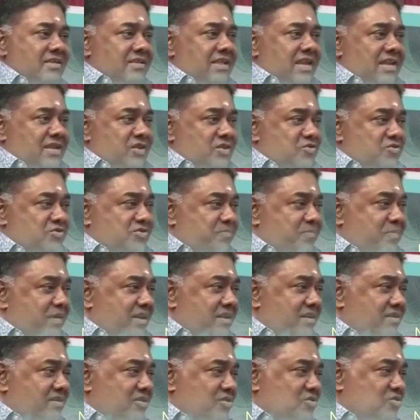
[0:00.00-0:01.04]
that you
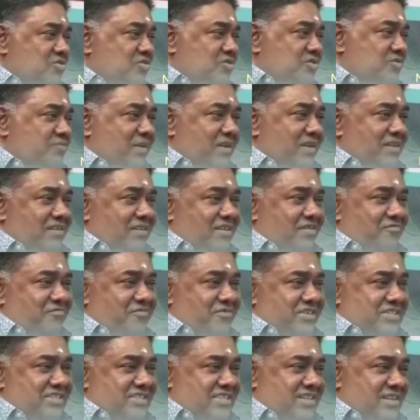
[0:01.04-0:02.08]
spend, you should spend the
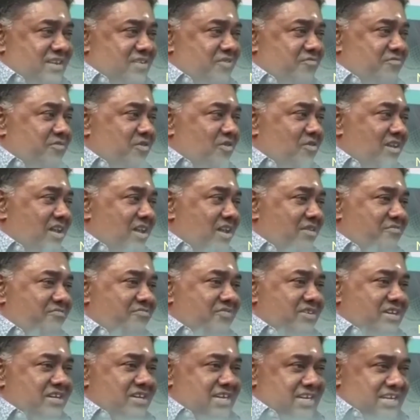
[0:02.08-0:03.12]
first third of your
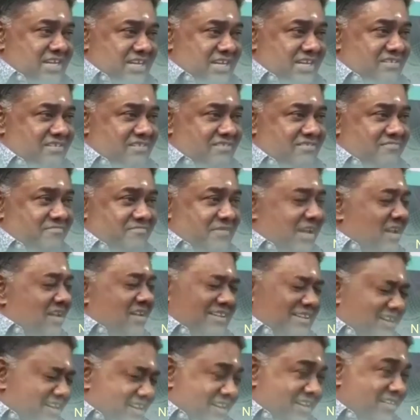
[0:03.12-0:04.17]
life earning, uh,
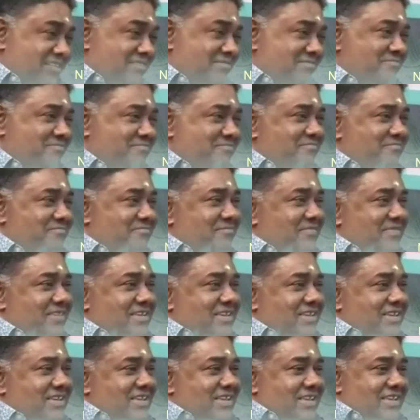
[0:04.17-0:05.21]
learning,
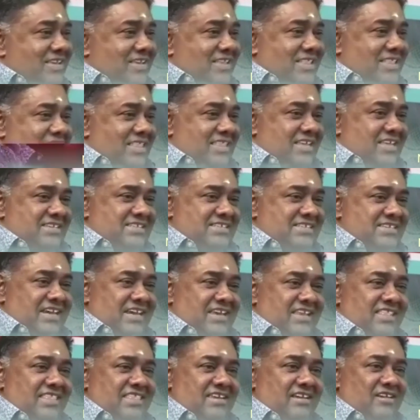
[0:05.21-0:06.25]
the
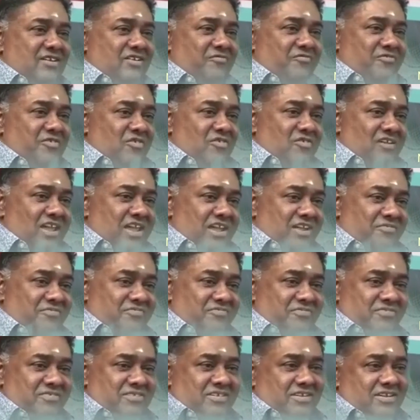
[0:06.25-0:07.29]
second third of your
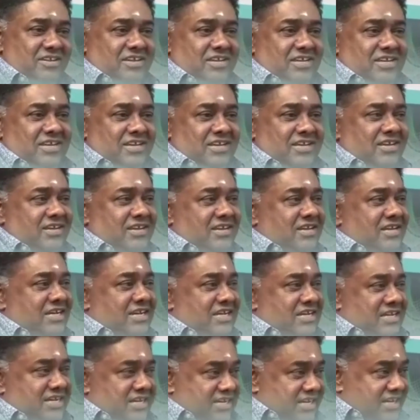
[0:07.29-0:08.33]
life
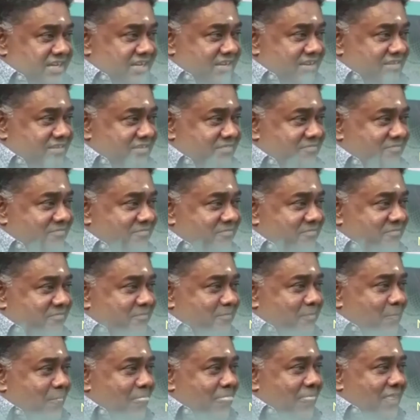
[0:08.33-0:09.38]
earning,
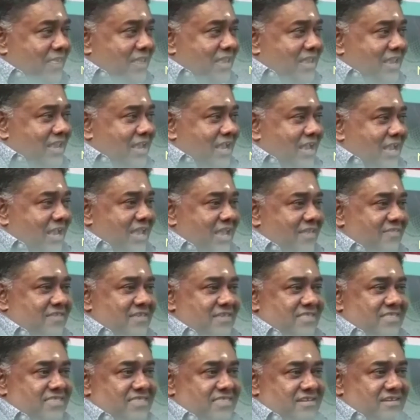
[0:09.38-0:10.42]
and
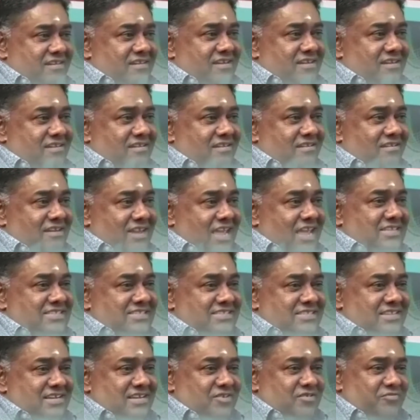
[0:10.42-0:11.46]
the third,
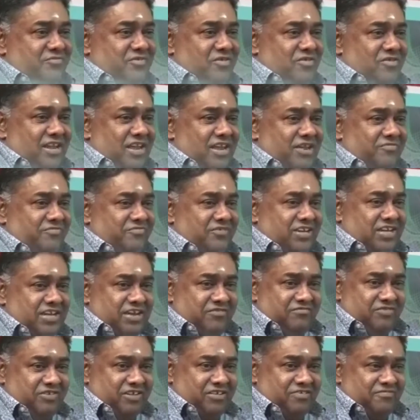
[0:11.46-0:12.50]
last third of your life
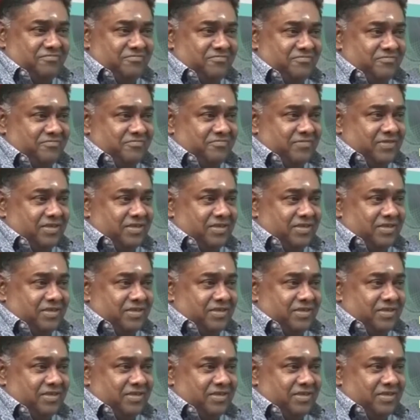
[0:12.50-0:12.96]
giving.